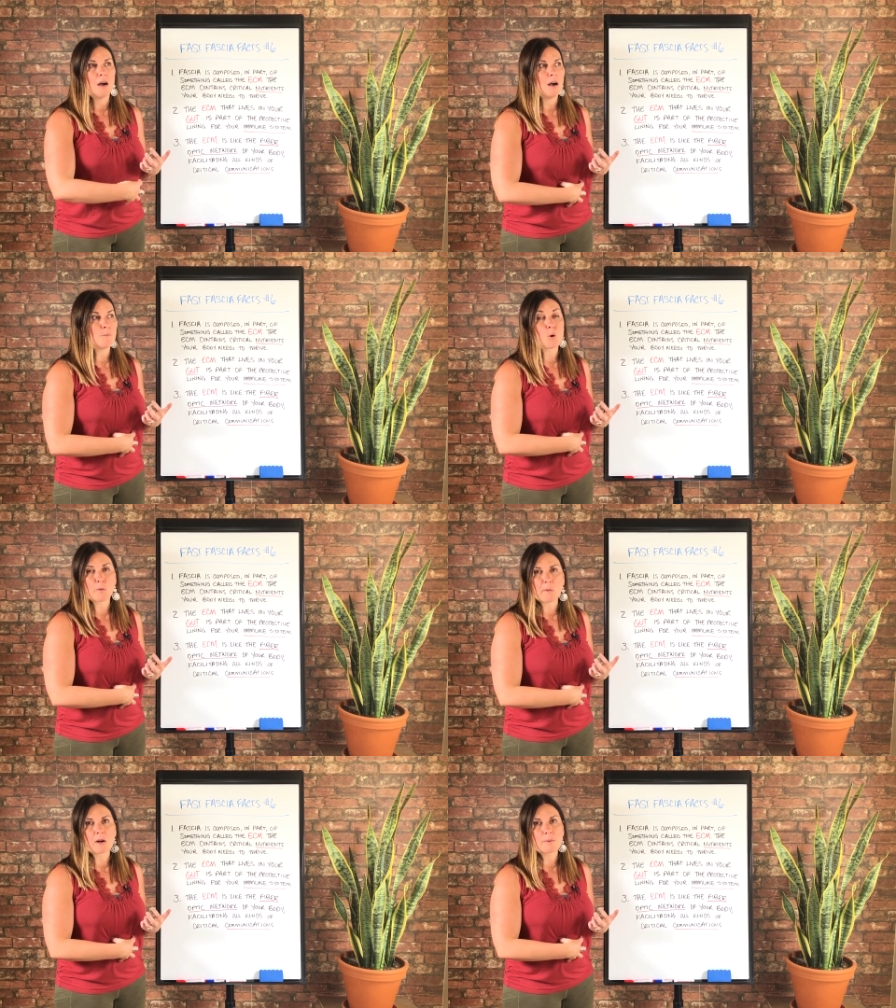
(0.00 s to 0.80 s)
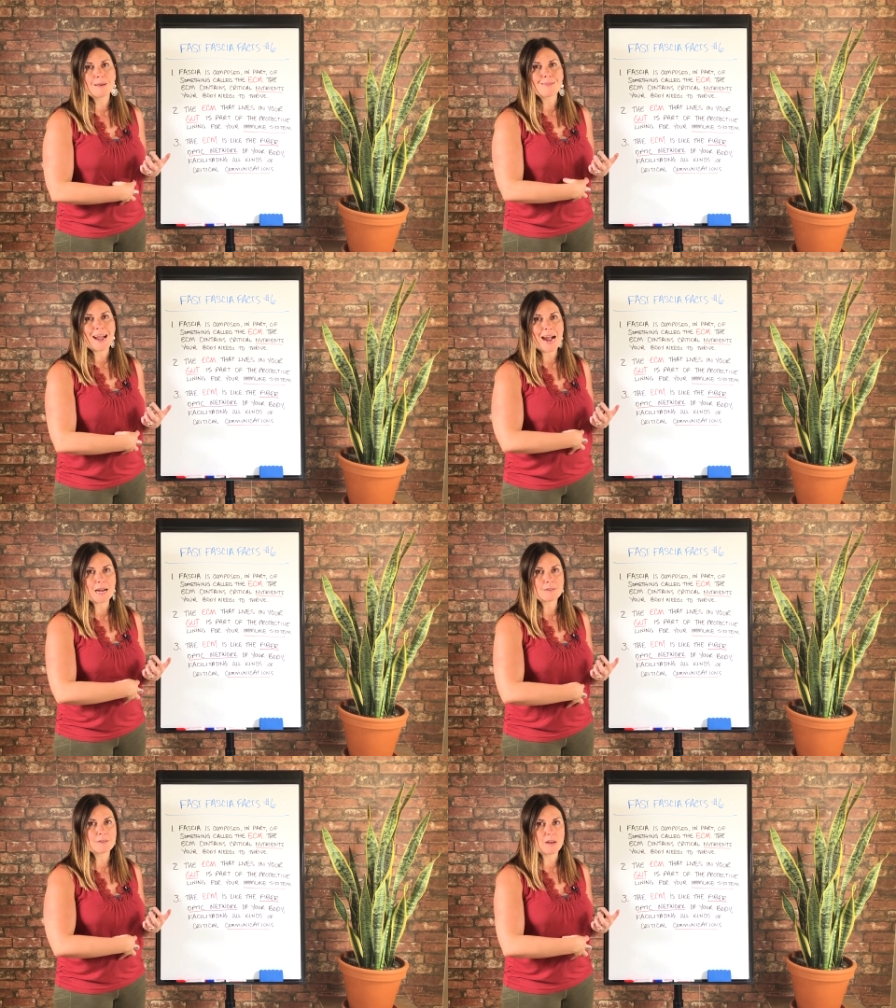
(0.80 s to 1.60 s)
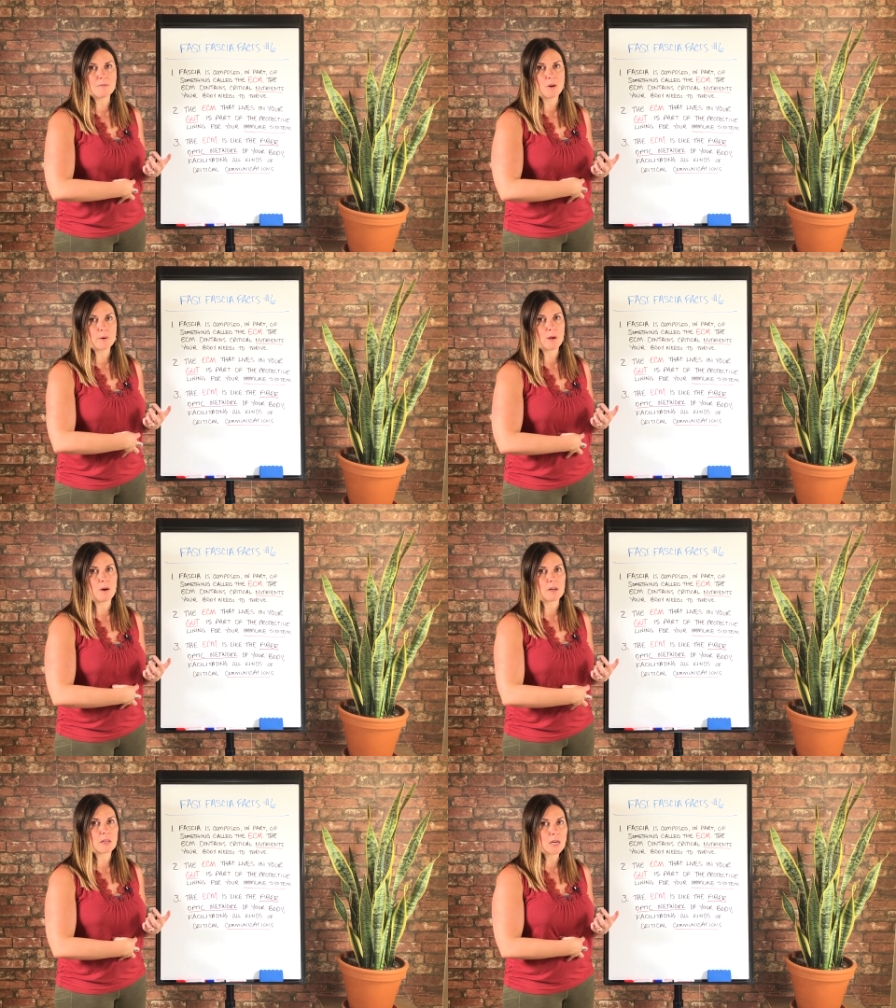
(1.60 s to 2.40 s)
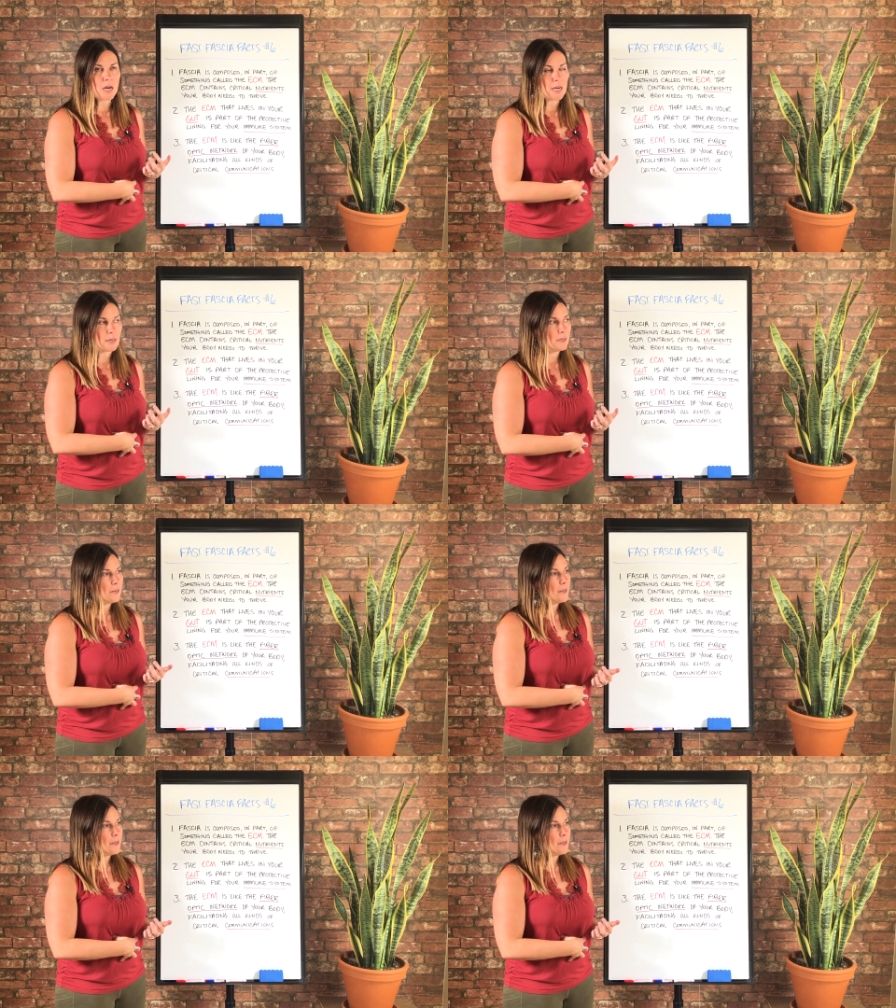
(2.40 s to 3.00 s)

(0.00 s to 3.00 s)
um, or work with, has stuff going on in the gut.